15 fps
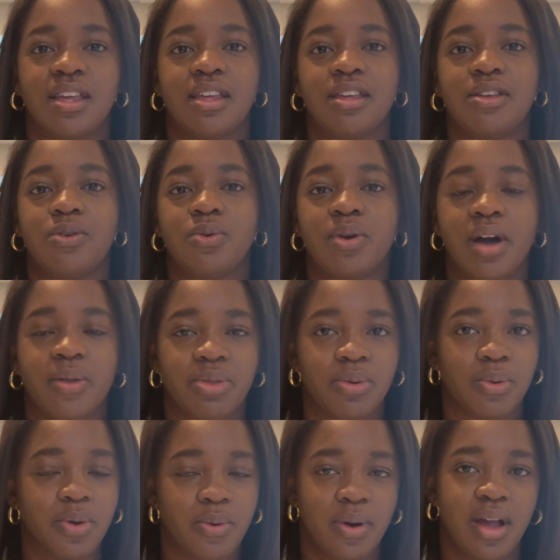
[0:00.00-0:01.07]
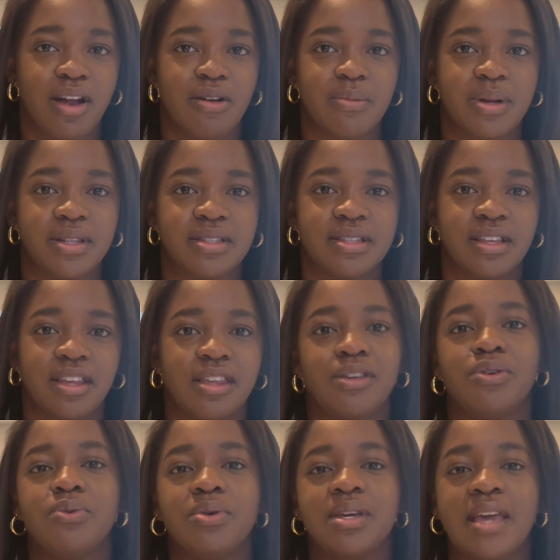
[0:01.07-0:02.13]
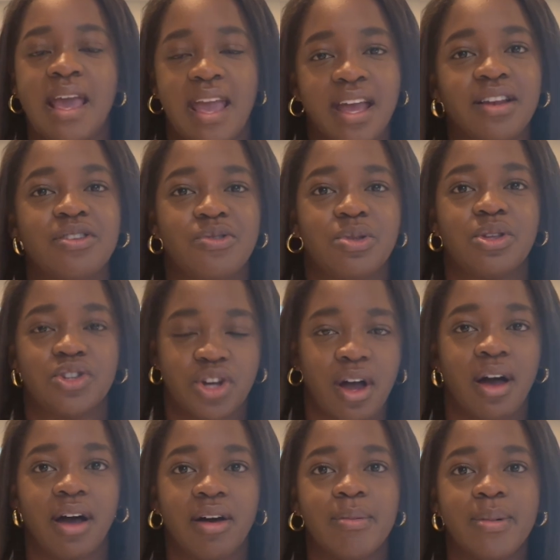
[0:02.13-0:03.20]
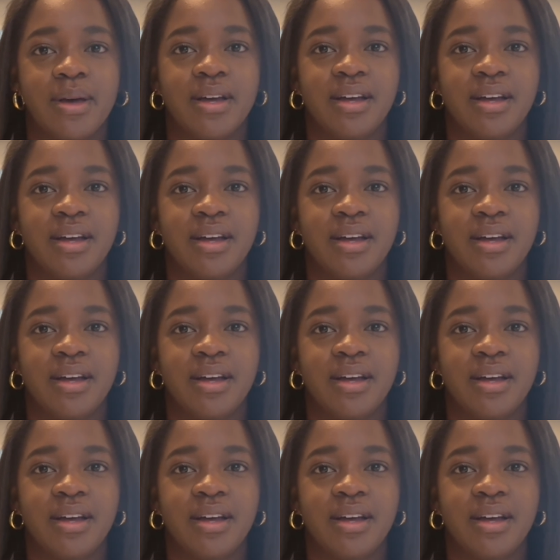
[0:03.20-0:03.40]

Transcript: you got the requirements, you can do the job.